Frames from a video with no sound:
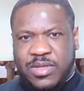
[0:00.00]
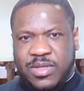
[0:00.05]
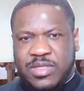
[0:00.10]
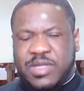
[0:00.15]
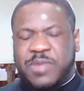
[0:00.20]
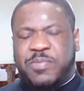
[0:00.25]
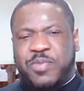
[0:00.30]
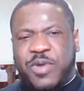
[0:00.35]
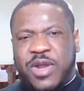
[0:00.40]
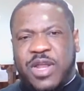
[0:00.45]

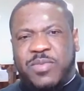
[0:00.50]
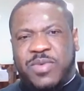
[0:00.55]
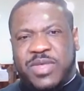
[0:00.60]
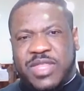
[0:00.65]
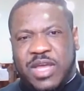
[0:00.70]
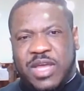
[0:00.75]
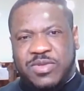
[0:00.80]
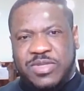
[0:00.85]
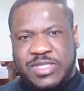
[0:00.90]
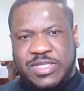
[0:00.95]
to pray
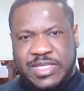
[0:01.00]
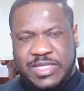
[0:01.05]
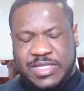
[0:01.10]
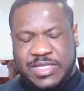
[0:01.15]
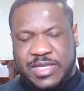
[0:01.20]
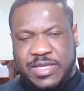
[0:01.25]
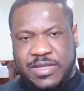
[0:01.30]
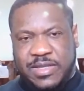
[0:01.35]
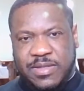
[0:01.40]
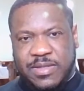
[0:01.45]
without
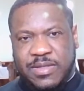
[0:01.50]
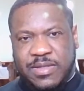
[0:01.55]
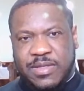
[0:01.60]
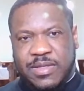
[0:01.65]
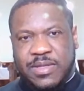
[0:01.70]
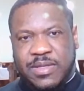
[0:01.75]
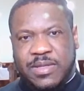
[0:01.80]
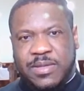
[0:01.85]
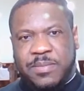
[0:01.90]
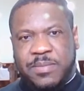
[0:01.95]
ceasing,
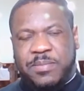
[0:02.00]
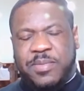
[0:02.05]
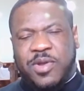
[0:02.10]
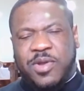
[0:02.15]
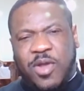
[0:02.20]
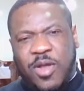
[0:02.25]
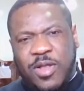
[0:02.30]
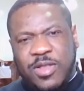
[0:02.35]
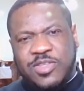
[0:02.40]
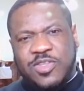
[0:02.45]
but
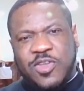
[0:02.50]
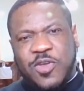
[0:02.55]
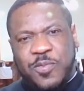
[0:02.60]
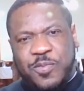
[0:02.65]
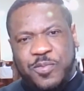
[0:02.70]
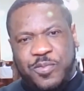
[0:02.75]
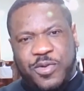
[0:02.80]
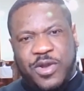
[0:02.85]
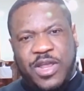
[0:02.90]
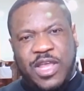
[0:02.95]
also
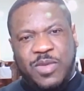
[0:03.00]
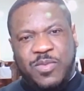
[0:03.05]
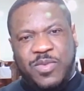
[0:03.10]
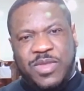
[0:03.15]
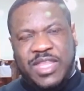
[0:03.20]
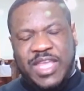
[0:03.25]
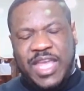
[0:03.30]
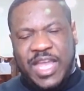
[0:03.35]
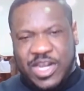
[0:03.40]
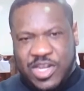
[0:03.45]
pray with
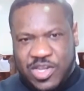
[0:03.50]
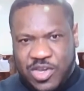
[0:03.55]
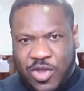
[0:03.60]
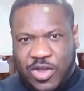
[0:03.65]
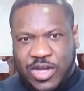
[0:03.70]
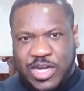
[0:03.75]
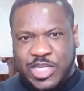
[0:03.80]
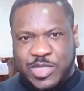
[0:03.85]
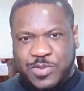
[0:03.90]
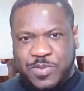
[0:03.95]
the
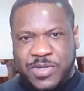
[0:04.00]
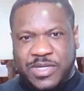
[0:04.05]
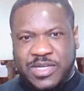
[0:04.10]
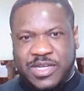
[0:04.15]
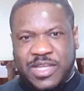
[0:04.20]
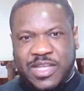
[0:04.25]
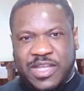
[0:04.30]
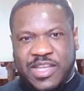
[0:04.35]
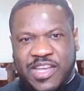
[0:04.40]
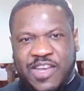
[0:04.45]
acknowledgement
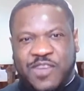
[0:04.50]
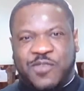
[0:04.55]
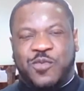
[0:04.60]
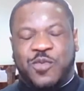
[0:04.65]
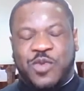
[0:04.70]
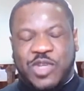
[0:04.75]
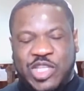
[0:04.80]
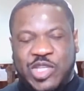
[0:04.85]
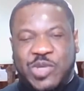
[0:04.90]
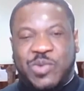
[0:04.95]
of
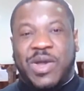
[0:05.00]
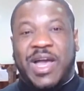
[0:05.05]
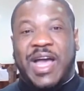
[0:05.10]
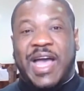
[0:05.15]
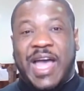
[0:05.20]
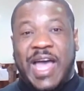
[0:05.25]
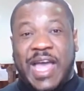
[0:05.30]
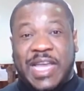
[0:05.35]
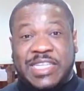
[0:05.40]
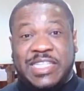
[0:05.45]
what you are
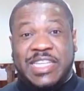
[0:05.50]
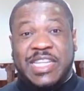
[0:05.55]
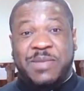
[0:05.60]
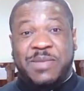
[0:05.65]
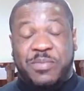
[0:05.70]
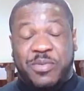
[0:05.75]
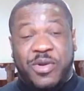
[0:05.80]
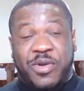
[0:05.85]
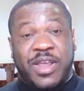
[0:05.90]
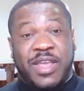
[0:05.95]
actually
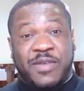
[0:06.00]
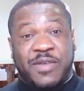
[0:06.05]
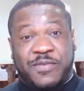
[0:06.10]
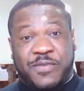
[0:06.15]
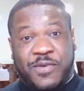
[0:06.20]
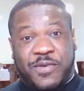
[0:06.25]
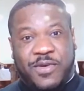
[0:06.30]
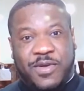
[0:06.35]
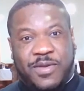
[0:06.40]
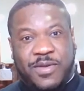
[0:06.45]
praying
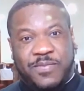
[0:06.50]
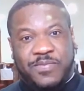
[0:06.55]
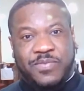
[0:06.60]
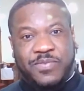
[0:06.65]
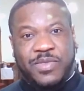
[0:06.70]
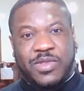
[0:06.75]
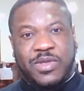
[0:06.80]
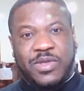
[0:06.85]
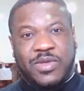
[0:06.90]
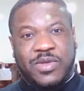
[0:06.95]
for.
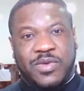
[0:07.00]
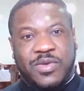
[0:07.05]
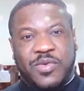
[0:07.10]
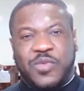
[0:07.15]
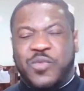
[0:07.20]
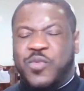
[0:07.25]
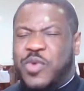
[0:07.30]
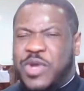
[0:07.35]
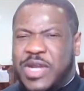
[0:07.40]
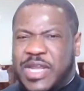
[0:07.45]

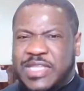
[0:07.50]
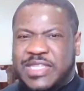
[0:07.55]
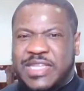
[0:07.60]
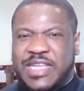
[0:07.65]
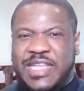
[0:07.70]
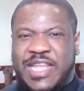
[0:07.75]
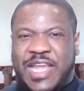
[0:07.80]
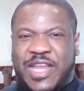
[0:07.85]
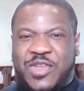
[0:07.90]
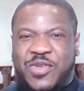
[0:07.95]
What is
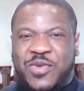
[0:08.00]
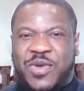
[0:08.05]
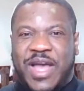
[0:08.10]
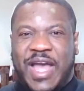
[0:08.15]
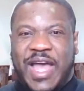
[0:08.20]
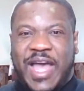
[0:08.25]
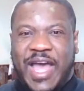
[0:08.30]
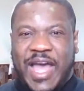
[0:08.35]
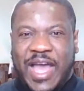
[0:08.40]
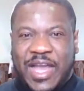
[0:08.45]
it that you are
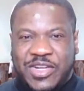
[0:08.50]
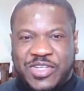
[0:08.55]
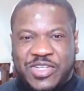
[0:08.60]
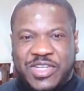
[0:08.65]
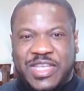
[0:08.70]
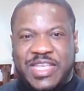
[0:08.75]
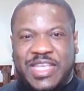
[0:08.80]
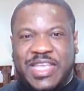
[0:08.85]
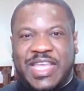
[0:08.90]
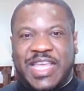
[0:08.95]

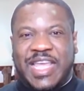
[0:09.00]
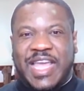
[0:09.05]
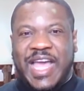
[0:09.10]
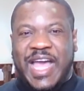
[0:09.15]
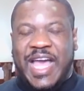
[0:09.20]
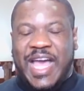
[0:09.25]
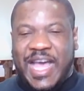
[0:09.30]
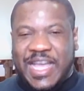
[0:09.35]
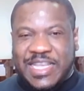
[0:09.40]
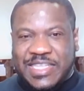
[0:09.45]
actually
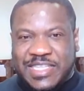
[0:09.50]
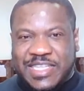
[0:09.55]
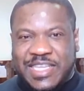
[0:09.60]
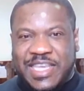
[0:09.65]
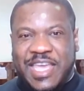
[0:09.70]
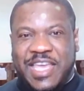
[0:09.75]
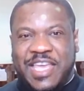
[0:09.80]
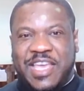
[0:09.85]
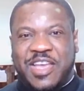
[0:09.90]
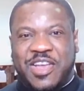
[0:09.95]

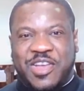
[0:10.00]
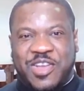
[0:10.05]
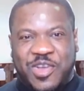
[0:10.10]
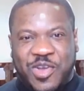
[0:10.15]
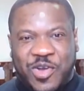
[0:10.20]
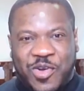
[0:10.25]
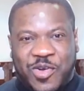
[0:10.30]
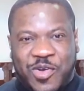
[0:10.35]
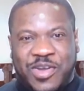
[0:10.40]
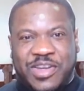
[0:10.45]
asking
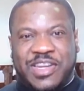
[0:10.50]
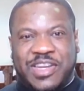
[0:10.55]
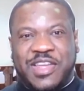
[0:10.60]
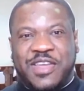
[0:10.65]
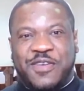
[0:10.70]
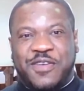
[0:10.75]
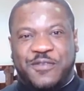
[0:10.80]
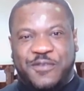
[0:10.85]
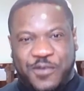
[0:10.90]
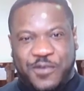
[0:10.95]
God
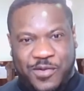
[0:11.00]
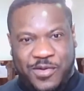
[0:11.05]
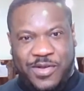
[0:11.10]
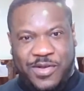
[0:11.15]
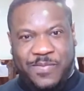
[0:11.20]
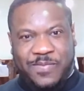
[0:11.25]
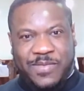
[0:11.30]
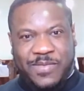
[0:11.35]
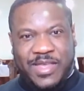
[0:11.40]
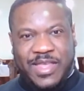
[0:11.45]
for?
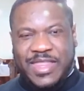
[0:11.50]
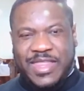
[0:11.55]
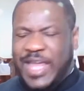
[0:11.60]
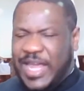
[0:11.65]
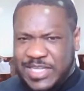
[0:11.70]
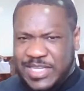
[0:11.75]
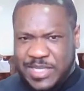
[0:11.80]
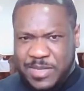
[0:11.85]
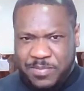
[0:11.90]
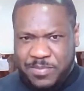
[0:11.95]
That
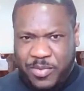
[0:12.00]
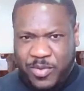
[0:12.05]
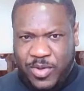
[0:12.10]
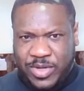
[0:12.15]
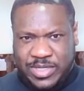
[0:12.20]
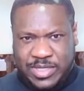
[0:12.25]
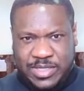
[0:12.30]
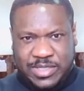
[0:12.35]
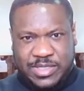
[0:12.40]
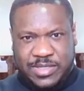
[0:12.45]
is
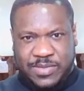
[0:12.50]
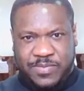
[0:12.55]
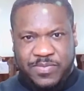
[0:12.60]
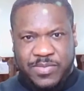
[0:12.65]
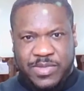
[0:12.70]
important.